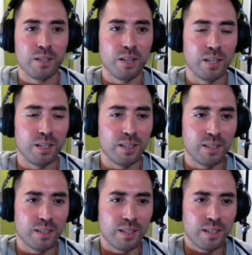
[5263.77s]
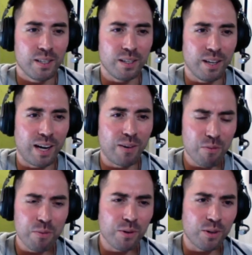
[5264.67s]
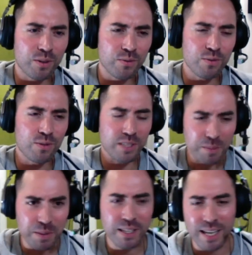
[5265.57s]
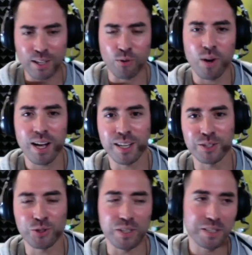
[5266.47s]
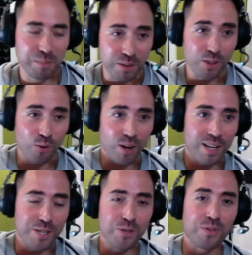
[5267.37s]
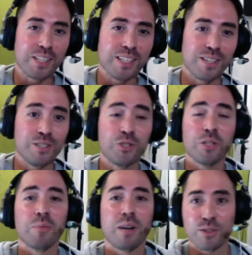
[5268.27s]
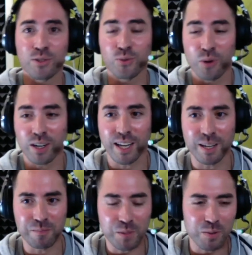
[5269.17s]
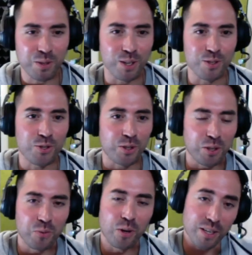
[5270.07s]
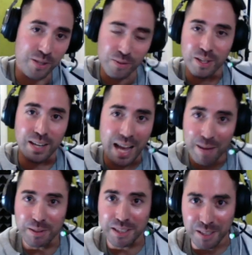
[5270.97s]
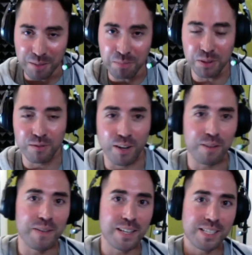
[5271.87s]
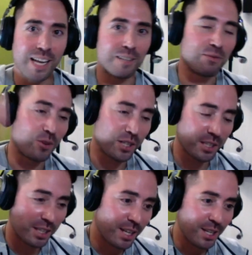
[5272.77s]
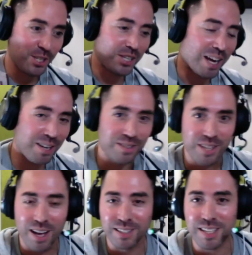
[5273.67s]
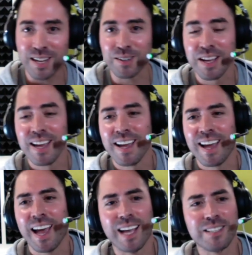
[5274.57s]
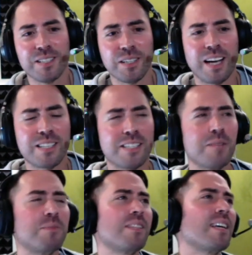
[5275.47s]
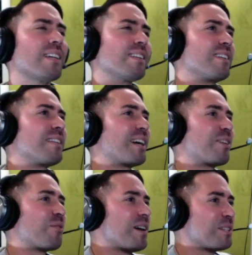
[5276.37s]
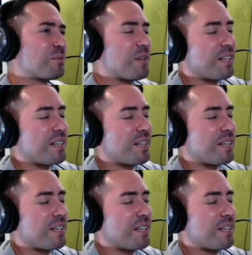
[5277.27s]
Uh, I remember sleeping in that garage. So I slept in the garage of the, uh, the gym I used to work at. It was called Circle Works. It was on Abbott Kinney Boulevard, Venice, California. Shout out Dogtown. And, uh, I slept in that, in that garage, man.